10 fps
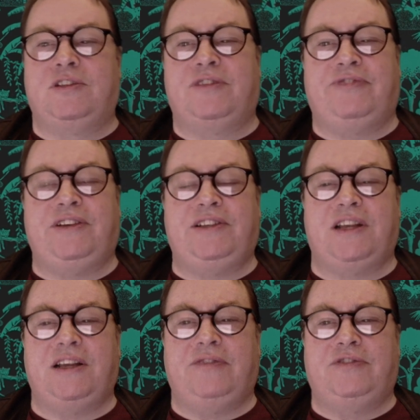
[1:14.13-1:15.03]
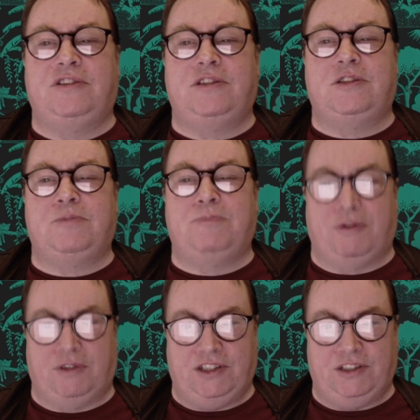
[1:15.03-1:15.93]
is the feast day of St.
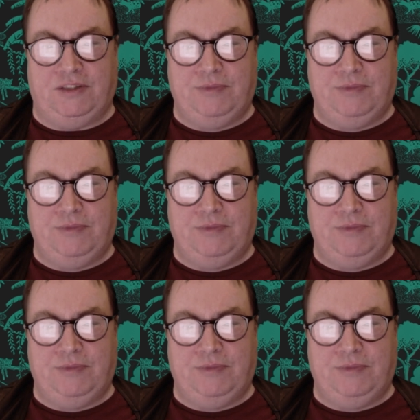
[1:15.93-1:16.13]
Spiridon.